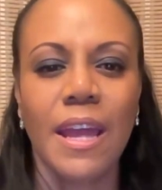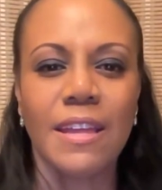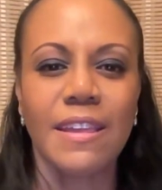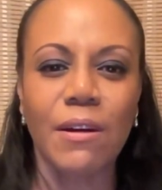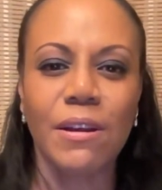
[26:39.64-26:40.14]

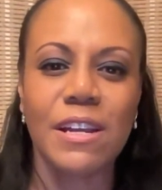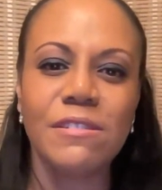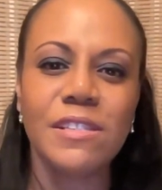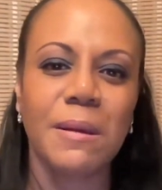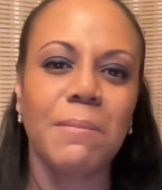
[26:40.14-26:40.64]
Now,
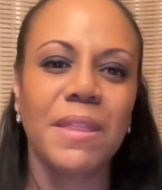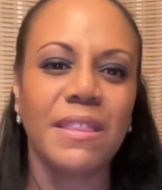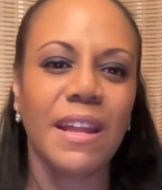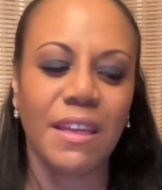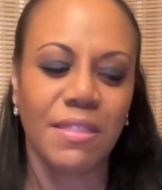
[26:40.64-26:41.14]
here's something
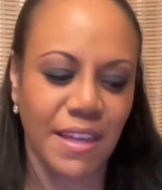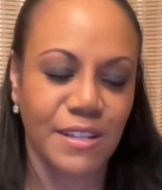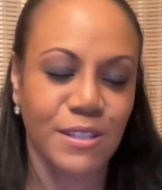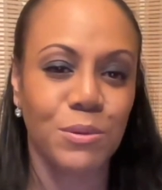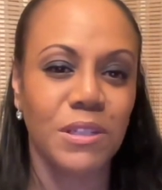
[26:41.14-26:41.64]
that I think
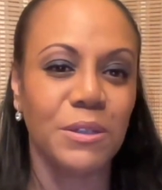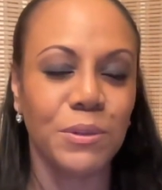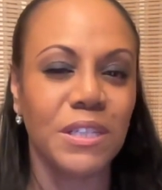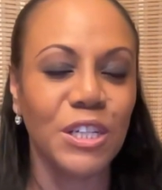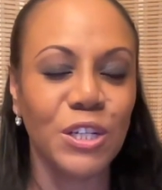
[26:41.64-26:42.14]
is really,
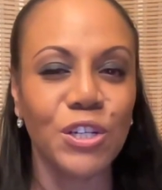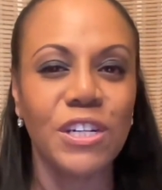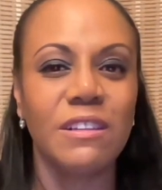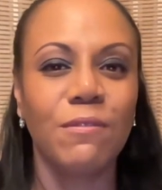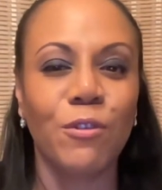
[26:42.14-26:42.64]
really
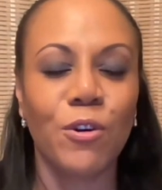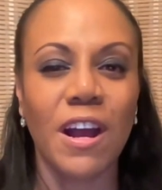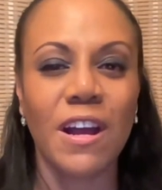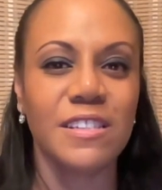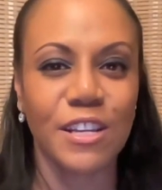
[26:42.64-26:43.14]
good for
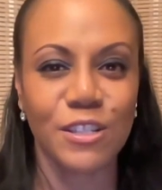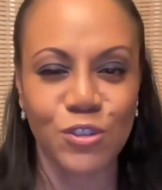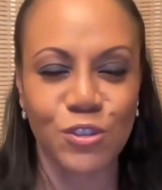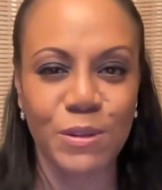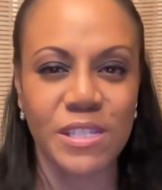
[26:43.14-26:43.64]
us as
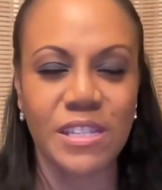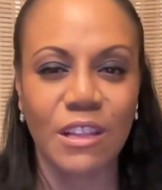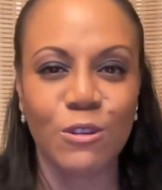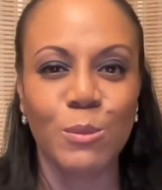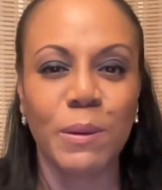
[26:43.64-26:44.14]
jewelry
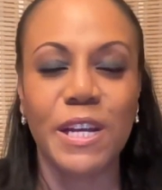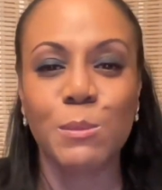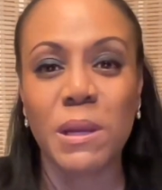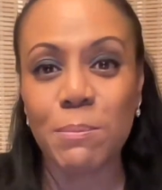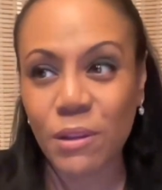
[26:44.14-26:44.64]
sellers, because
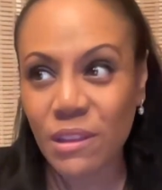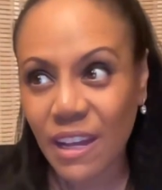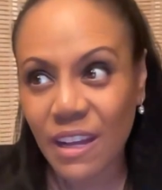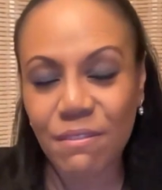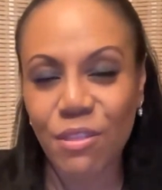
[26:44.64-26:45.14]
people
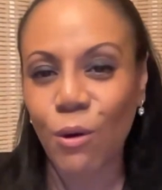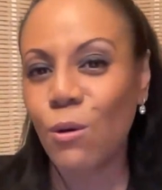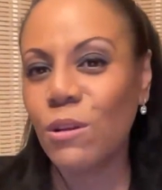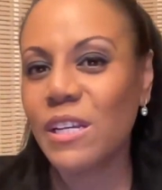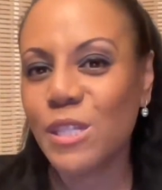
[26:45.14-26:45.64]
love the
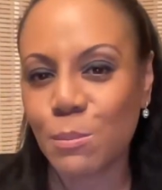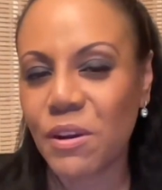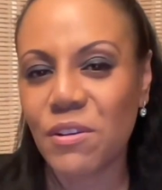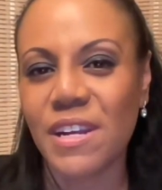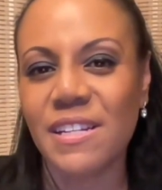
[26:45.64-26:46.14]
whole
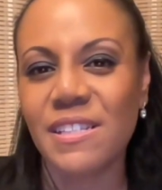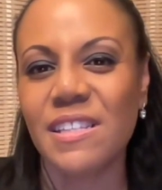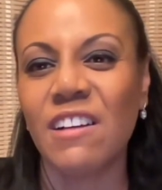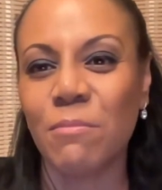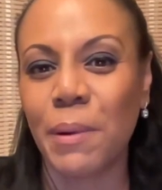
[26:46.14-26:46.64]
experience of